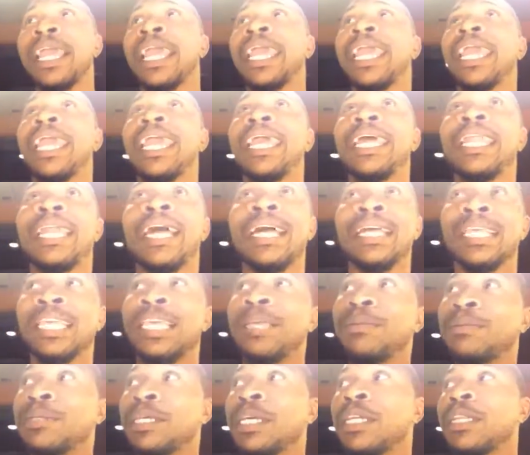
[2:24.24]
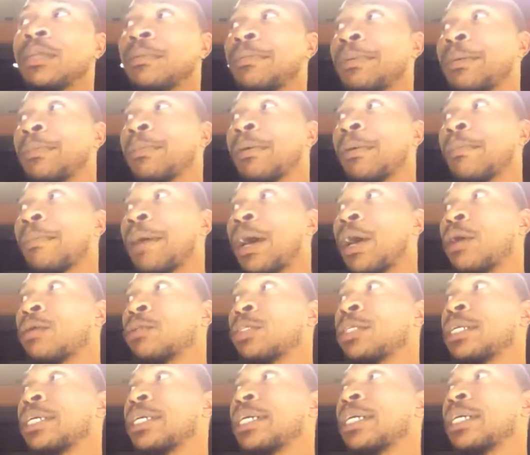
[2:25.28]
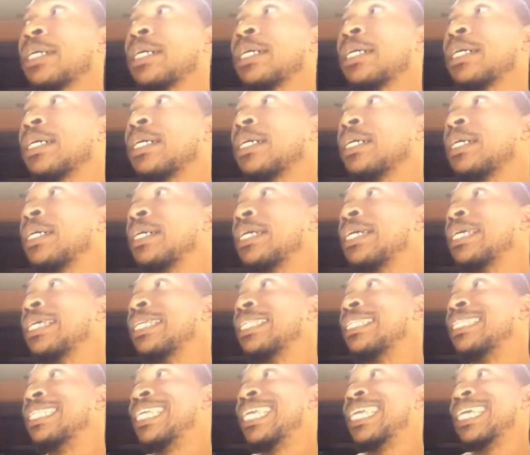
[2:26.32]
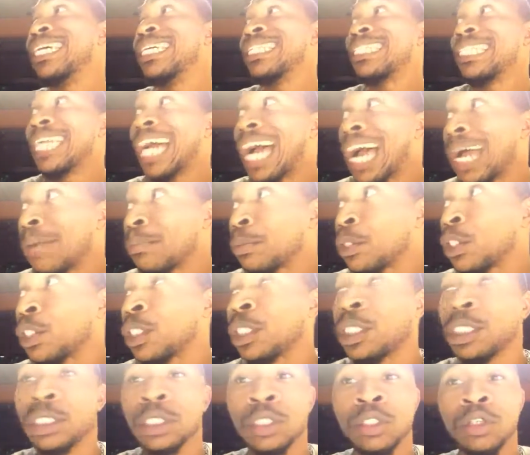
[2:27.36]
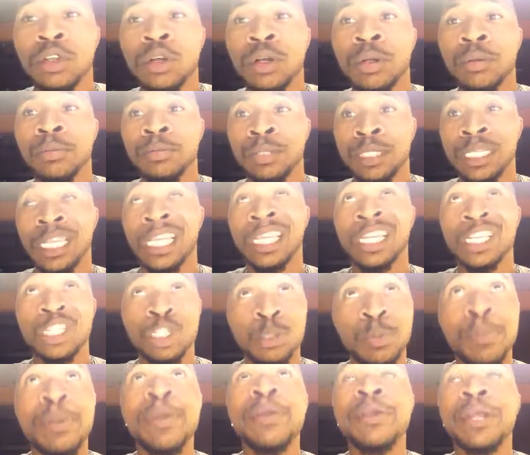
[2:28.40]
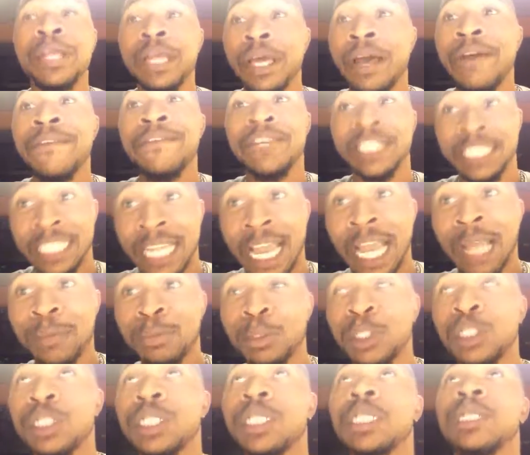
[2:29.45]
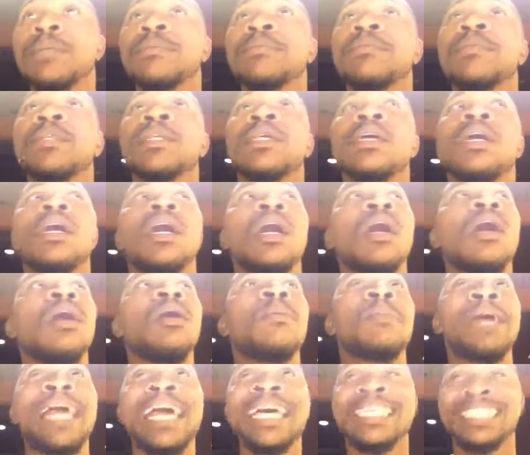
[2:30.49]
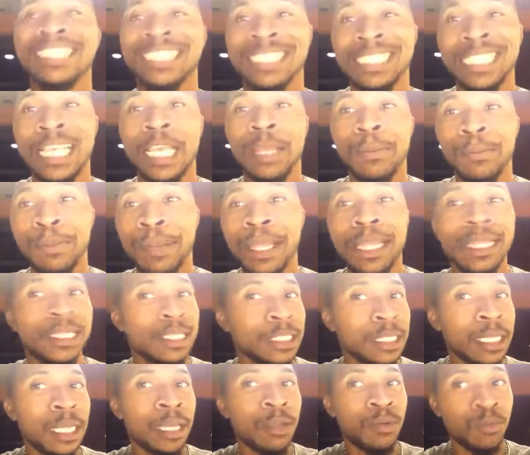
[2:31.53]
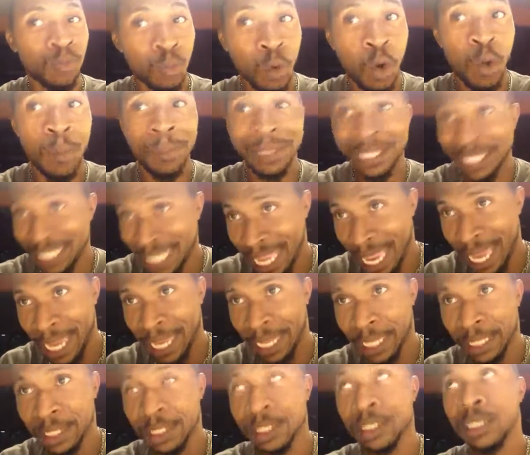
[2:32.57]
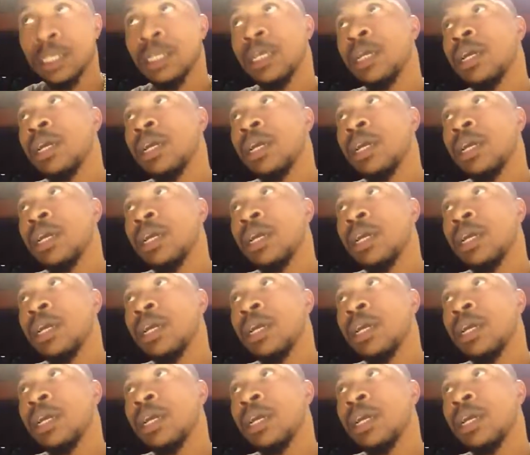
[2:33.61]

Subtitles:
And I keep telling people about the adoption, you know what I'm saying? The spirit of adoption has to take place in Romans 8.